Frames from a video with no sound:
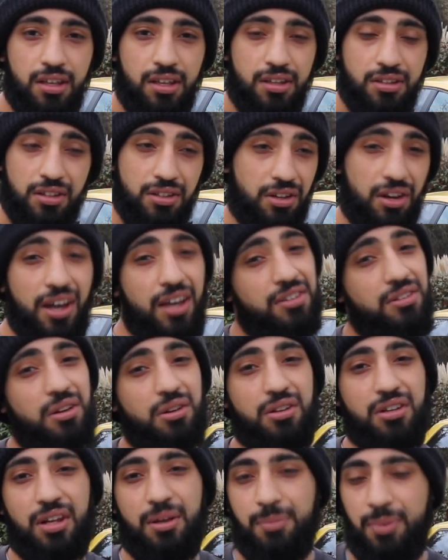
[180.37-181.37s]
the tyres
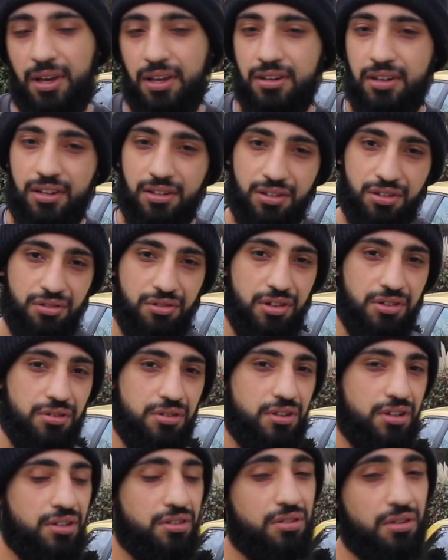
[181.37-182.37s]
don't look that bad now, the stretch
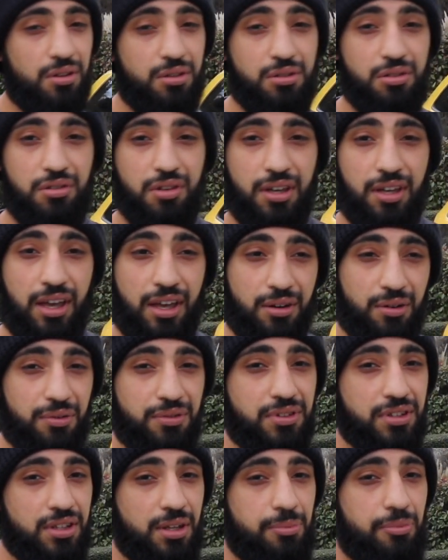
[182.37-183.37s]
on it, so it's alright. And
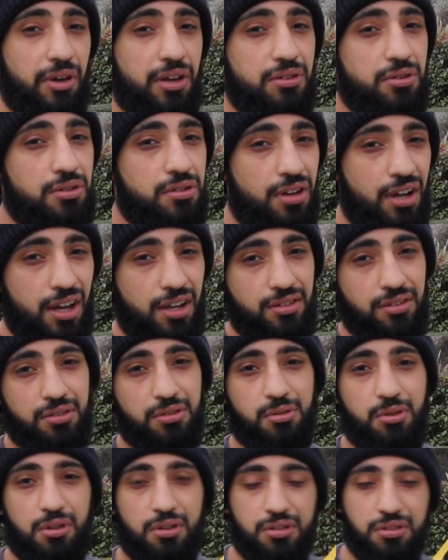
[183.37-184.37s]
obviously they're brand new tyres
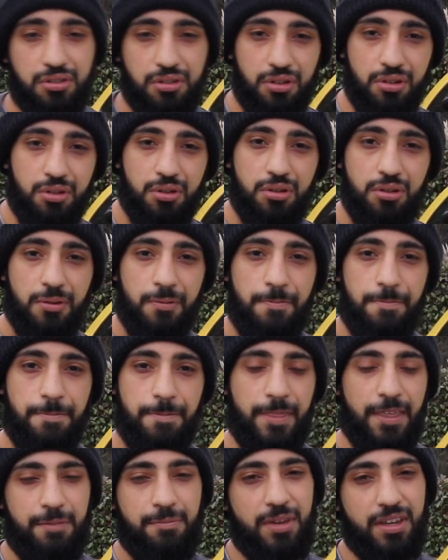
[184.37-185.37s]
as well, so
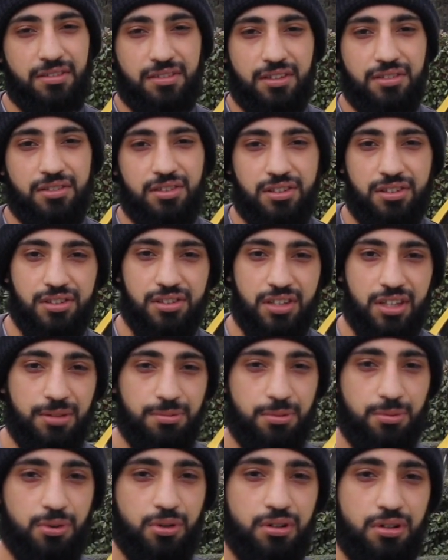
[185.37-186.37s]
it makes sense to just
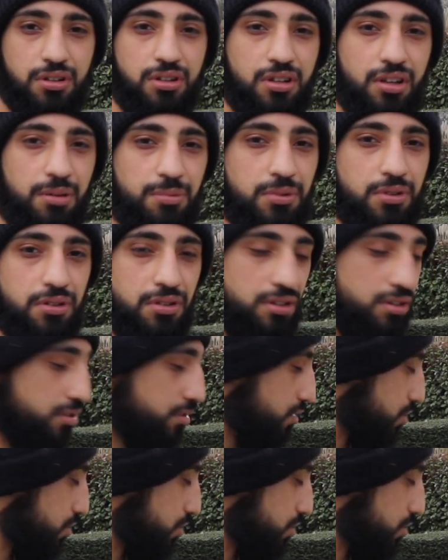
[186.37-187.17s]
keep them on, I'll be honest.